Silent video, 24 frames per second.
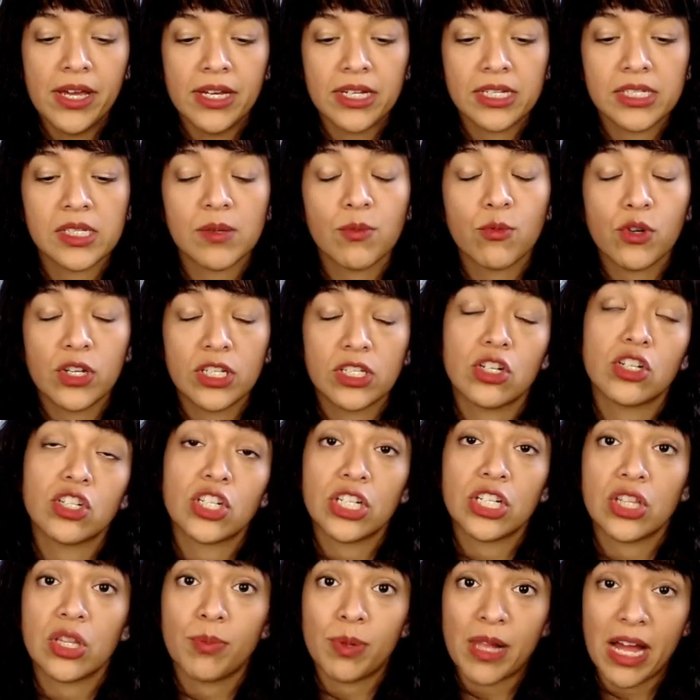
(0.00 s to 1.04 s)
research
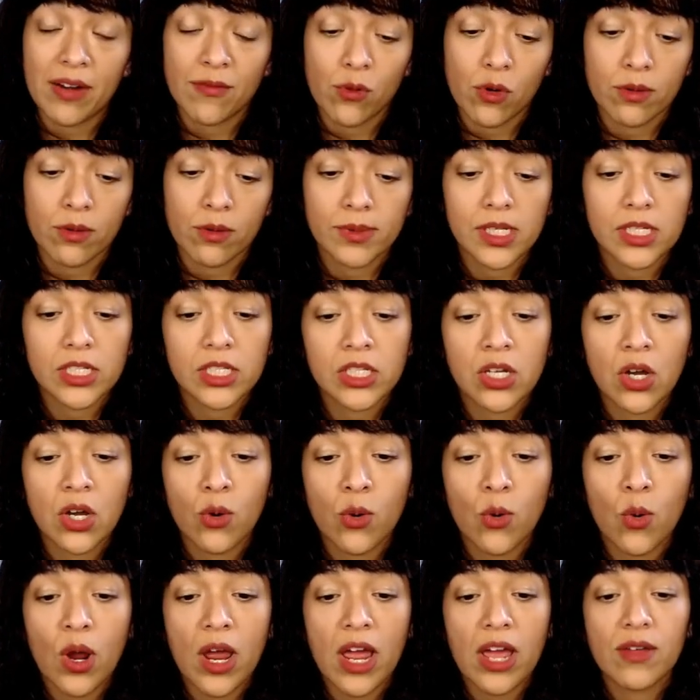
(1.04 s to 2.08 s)
into platforms.
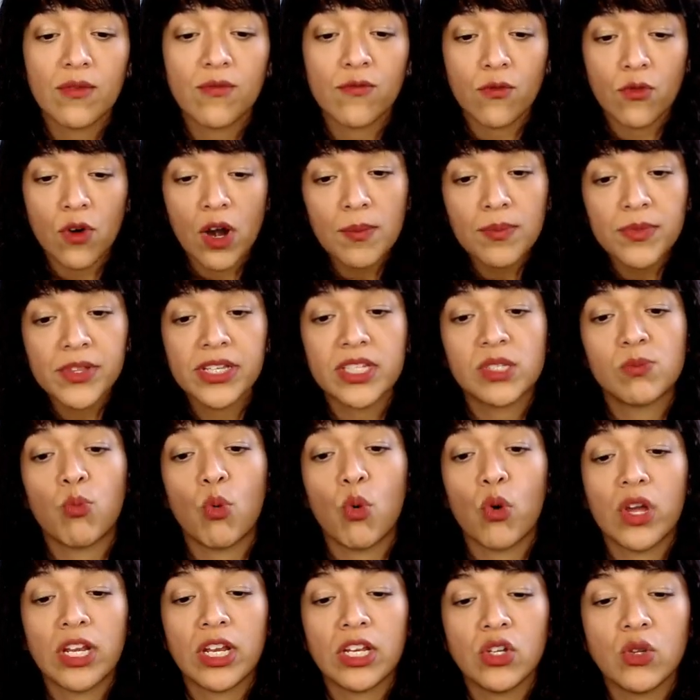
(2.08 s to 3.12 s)
So from this
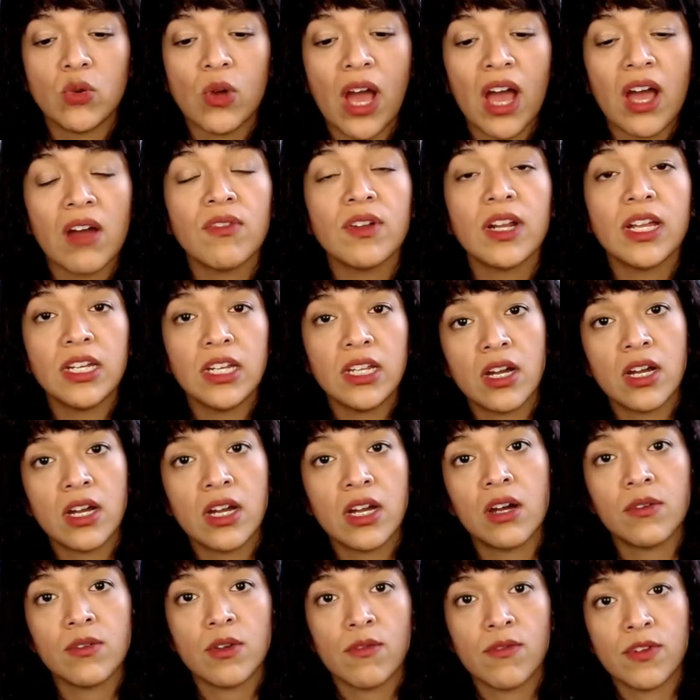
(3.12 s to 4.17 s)
point, you have an idea
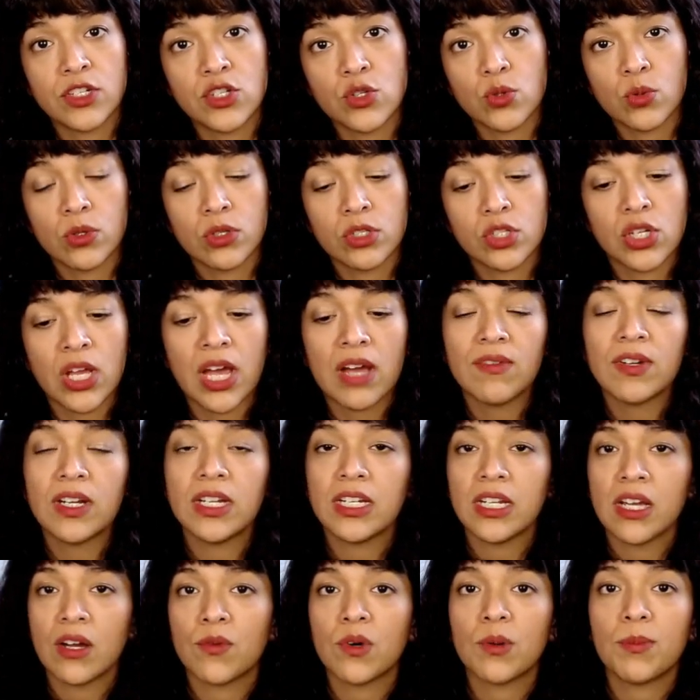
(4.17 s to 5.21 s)
of your visuals, you have an
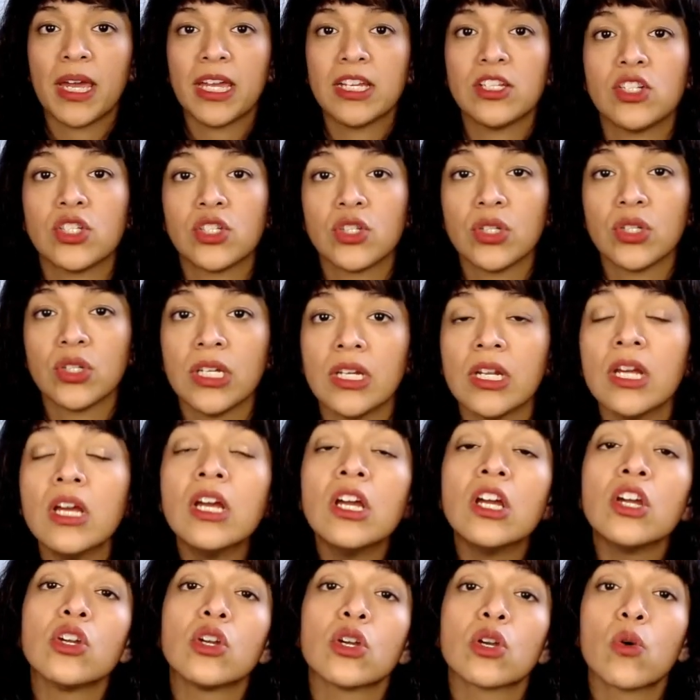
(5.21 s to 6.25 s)
idea of what pages you need.
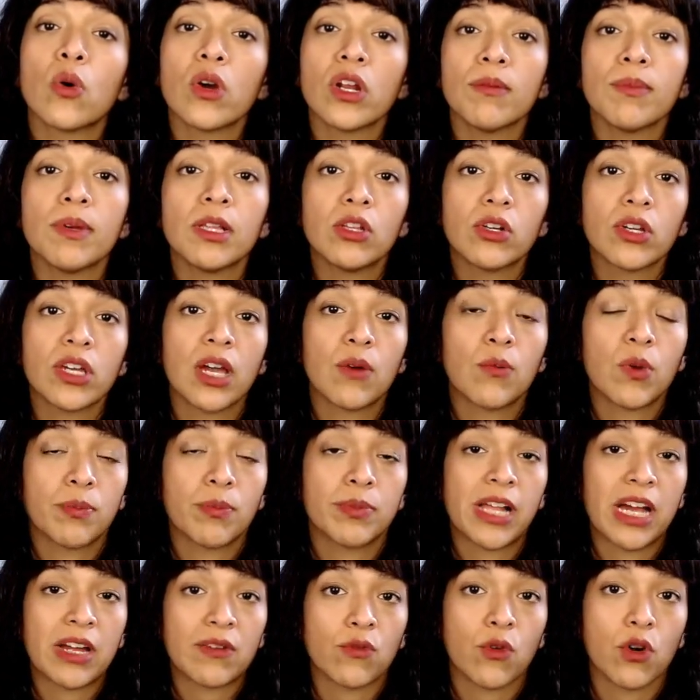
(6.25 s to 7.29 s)
You're going to be looking at what
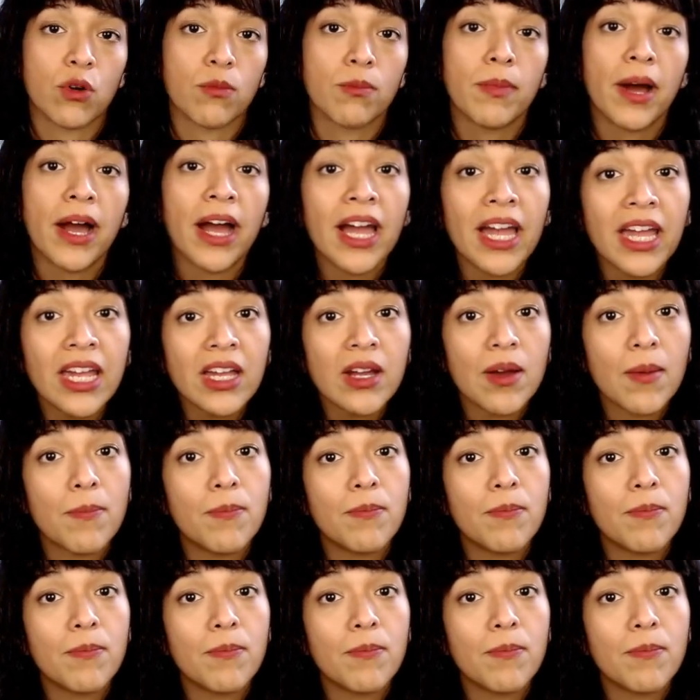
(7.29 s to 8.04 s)
platform. My